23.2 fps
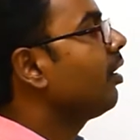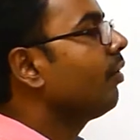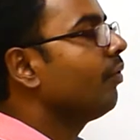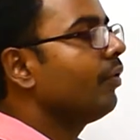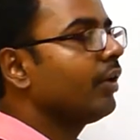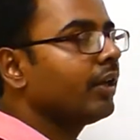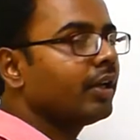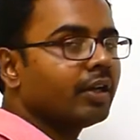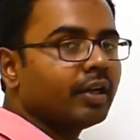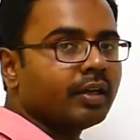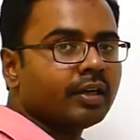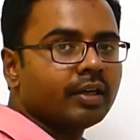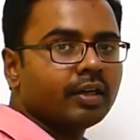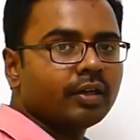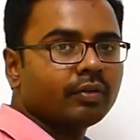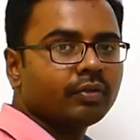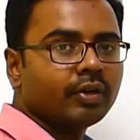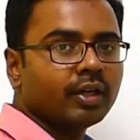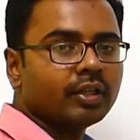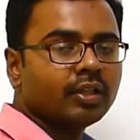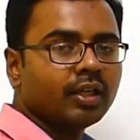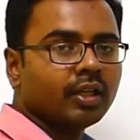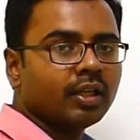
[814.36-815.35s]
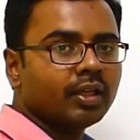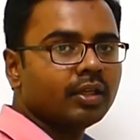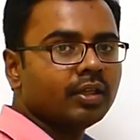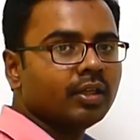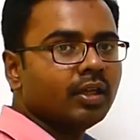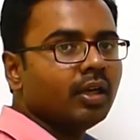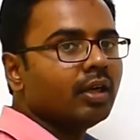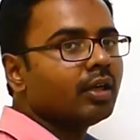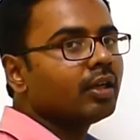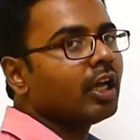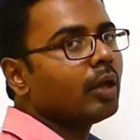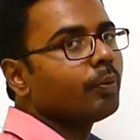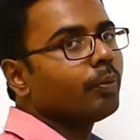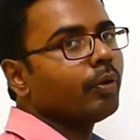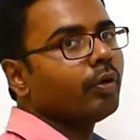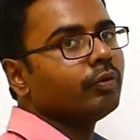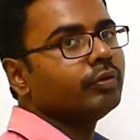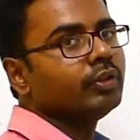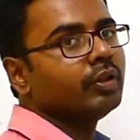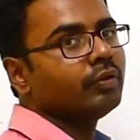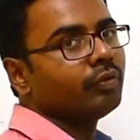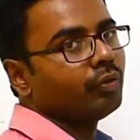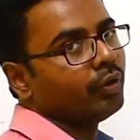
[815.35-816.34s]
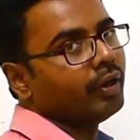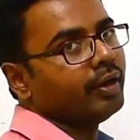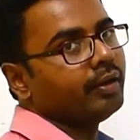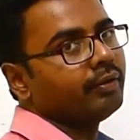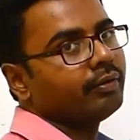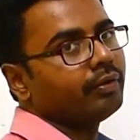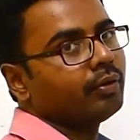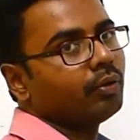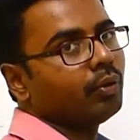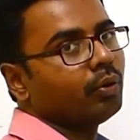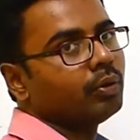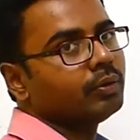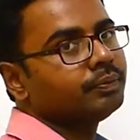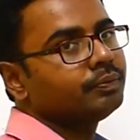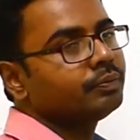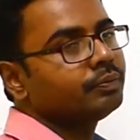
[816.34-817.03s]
we can identify the type of the fluid flow.